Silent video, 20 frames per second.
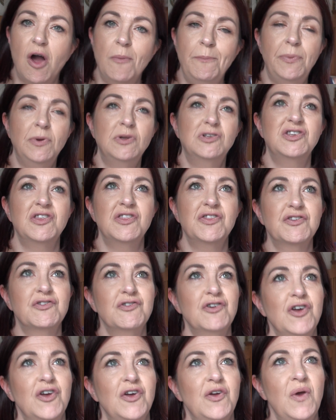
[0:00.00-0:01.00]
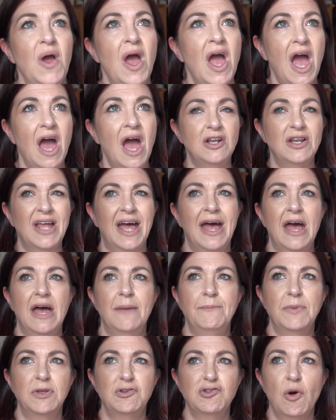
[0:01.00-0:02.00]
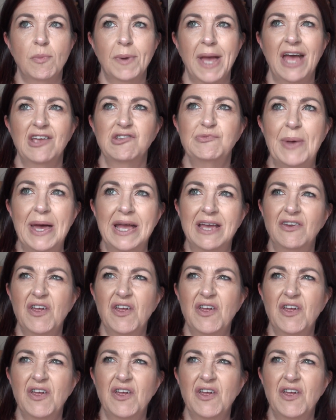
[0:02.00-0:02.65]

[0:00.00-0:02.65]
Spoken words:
I booked it through topcashback,